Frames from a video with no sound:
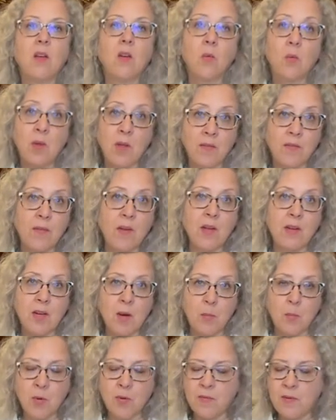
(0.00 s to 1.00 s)
We have a
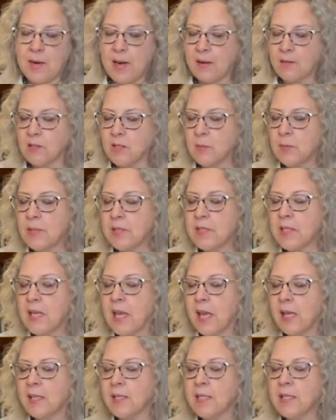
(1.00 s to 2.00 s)
number of announcements
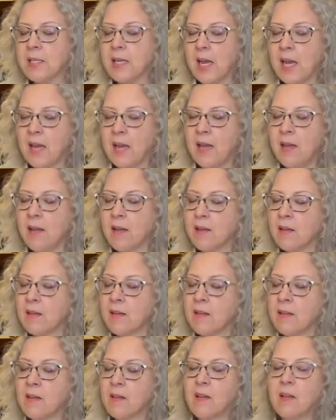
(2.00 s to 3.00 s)
again today.
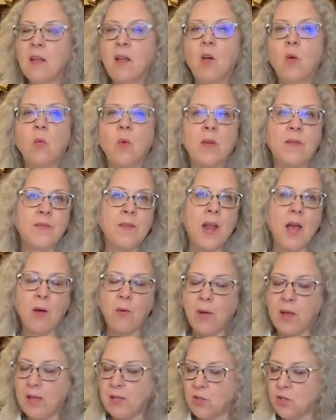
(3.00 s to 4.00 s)
We have now
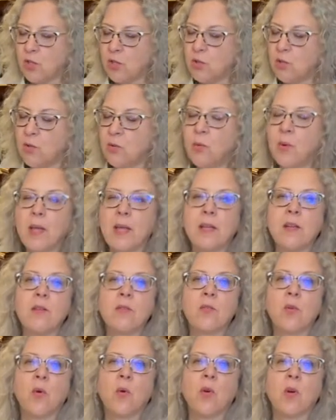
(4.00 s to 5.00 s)
had two
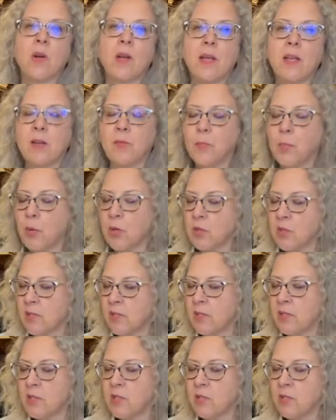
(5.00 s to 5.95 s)
indoor, in-person